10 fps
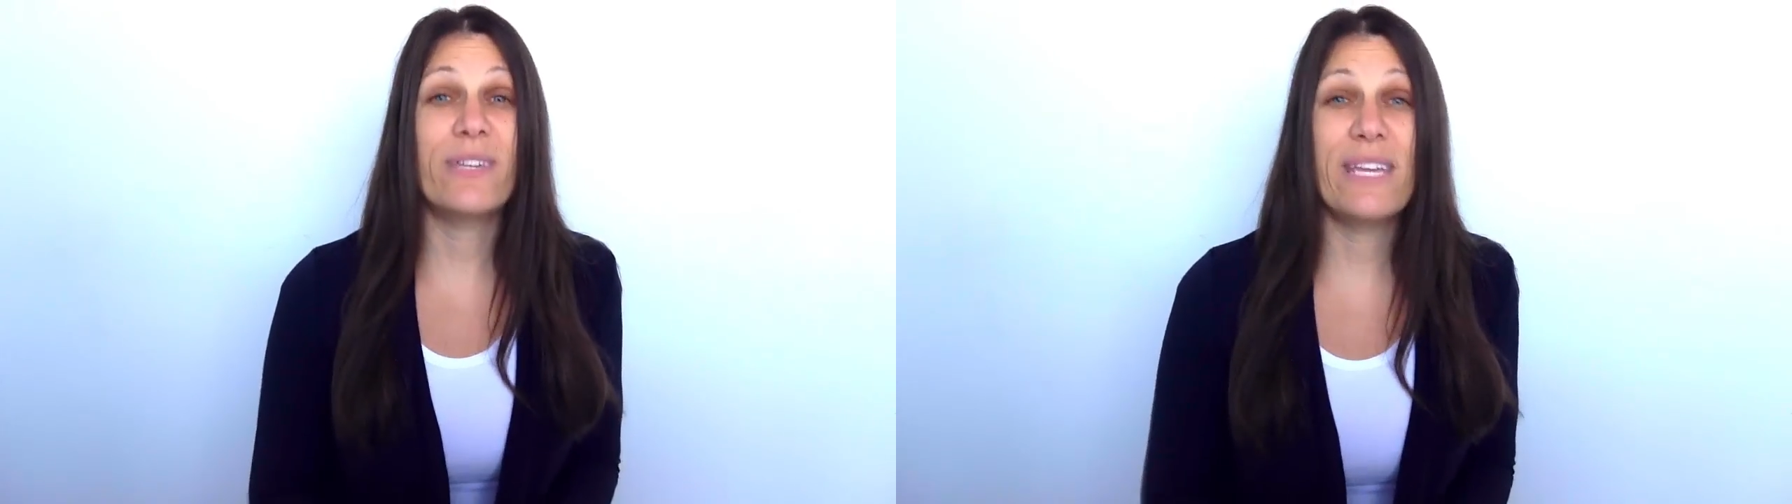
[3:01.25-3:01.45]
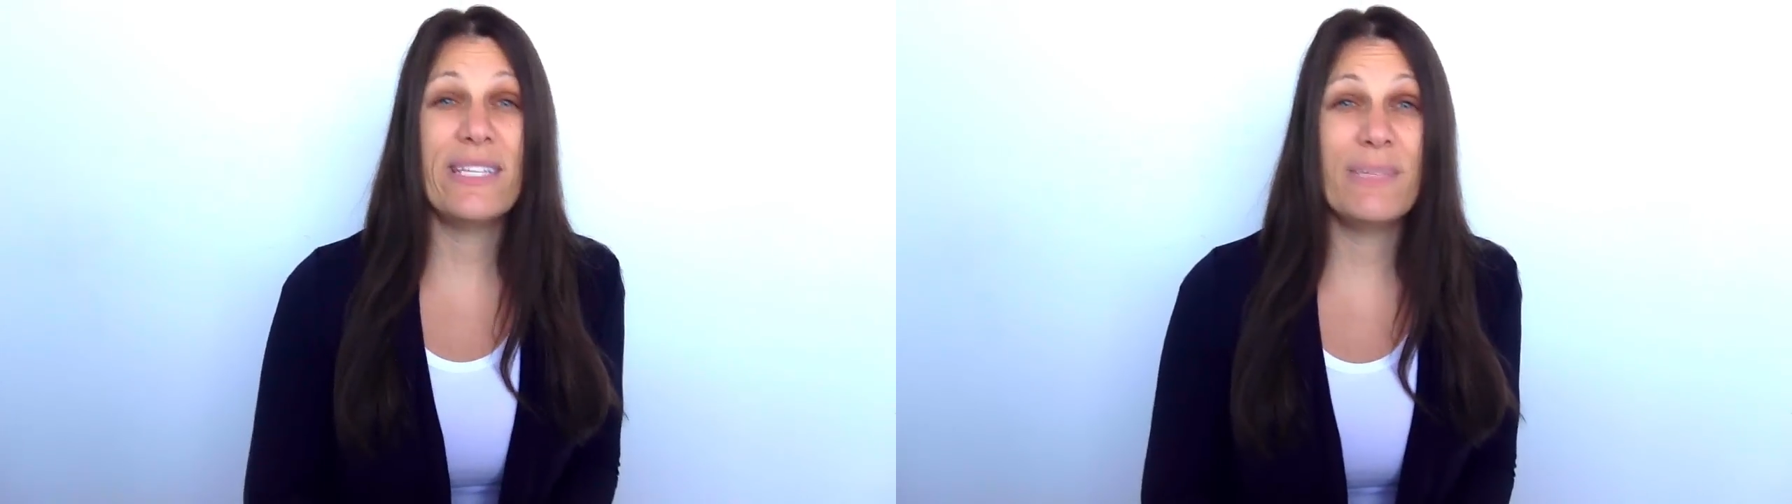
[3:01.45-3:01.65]

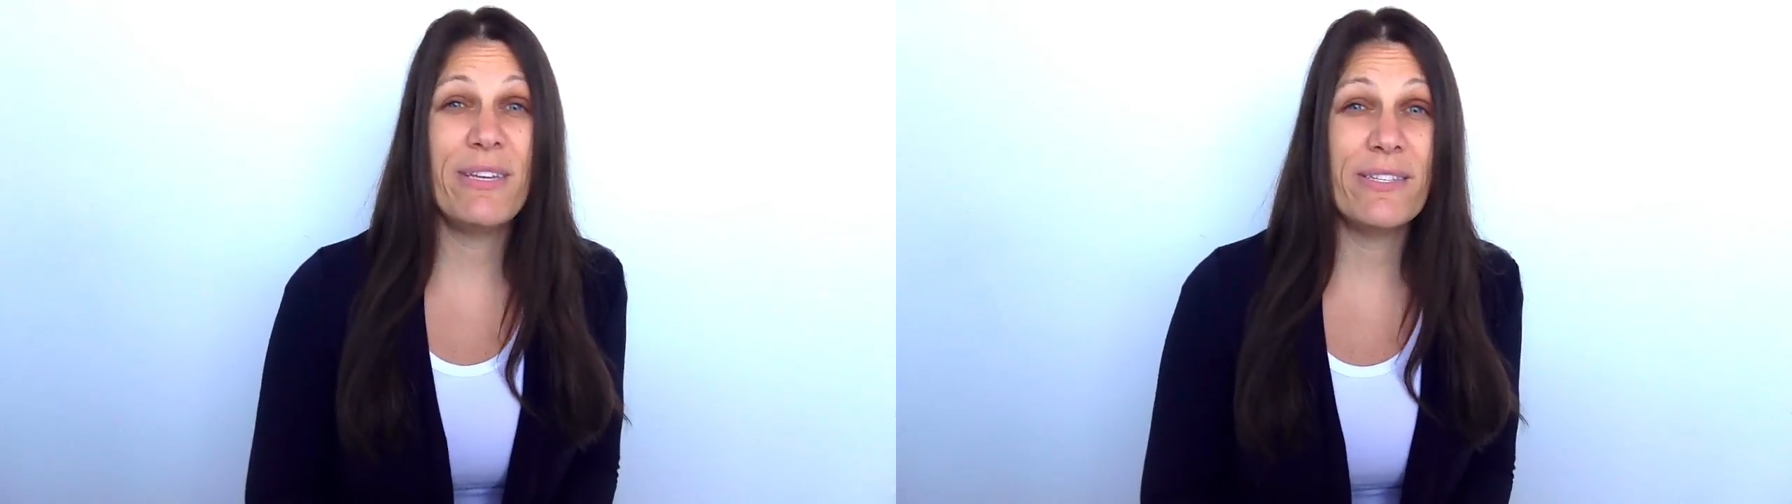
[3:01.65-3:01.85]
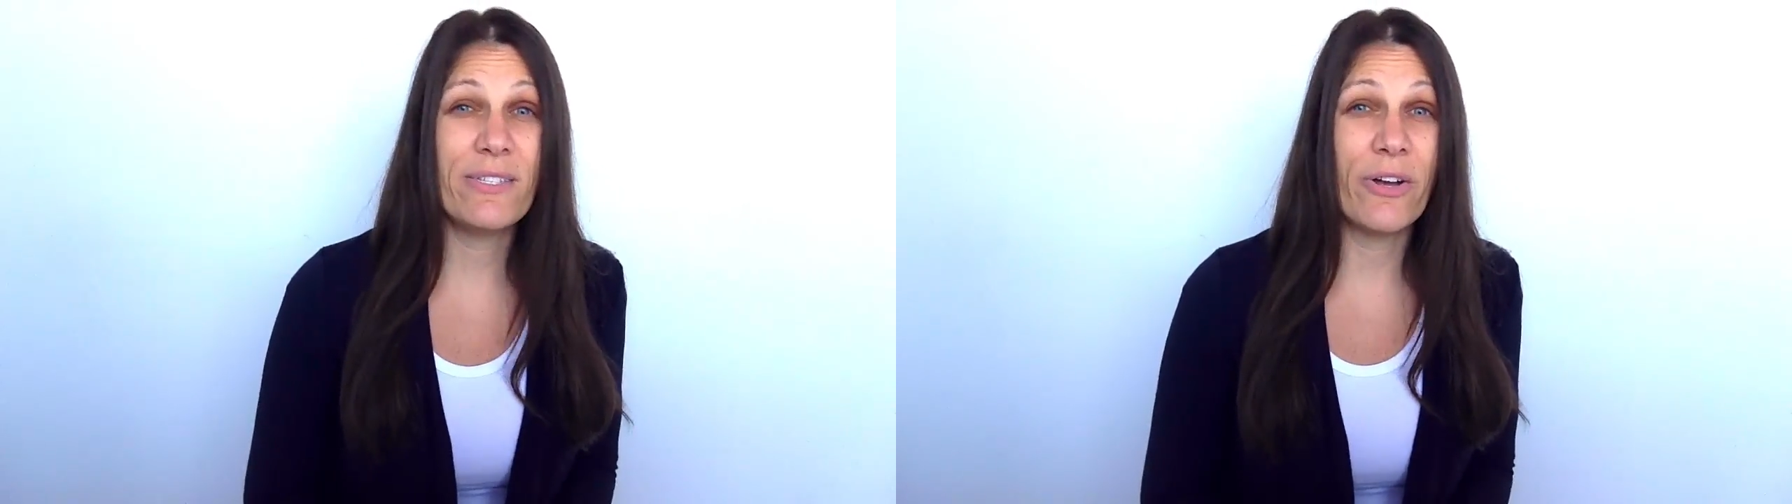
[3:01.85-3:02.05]
needs to be
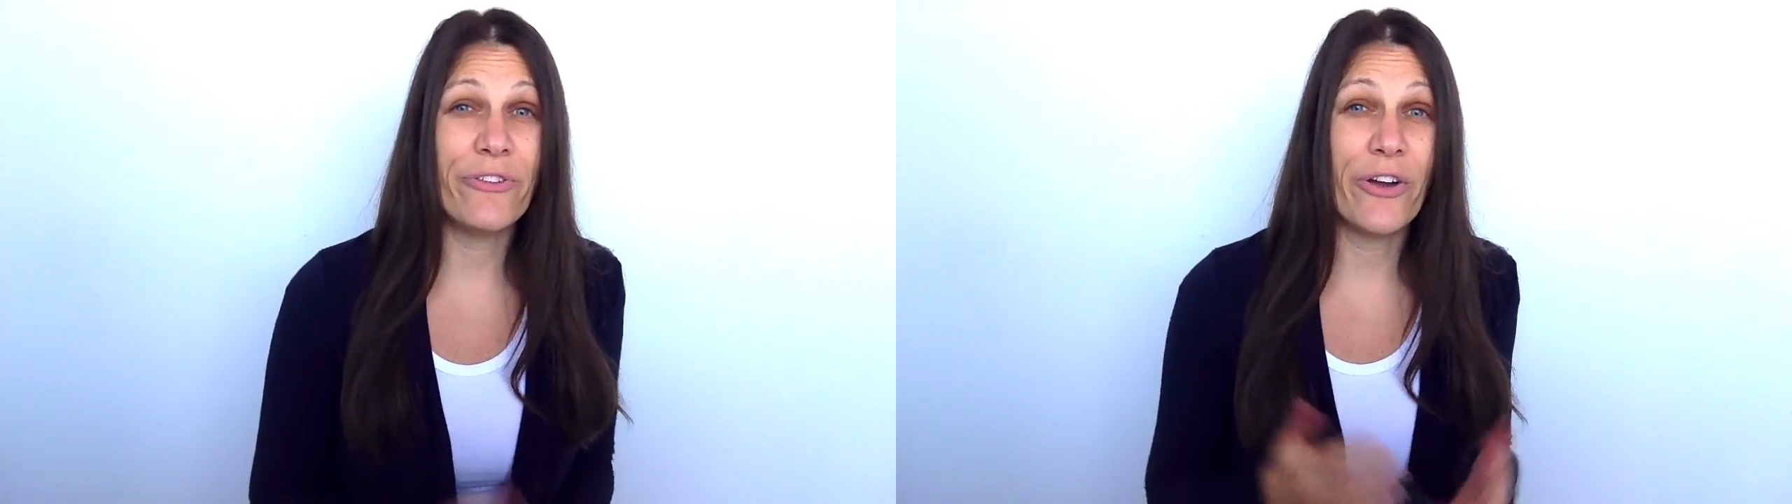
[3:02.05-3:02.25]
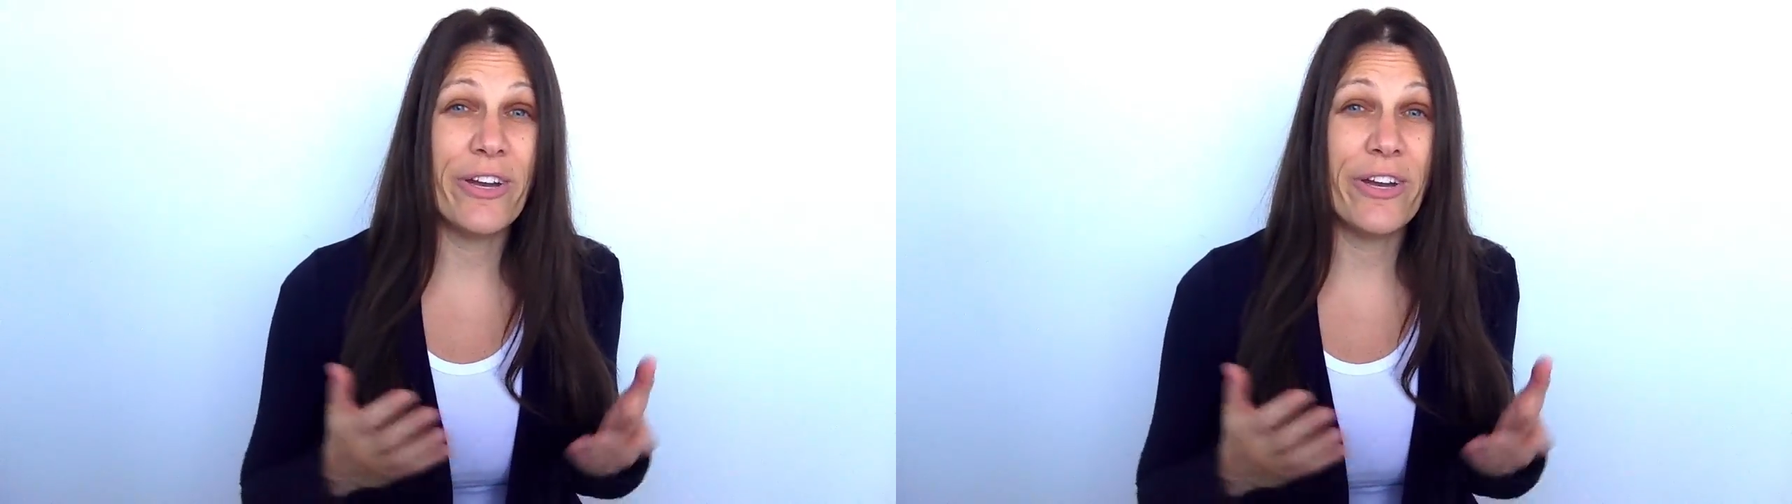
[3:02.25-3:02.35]
installed on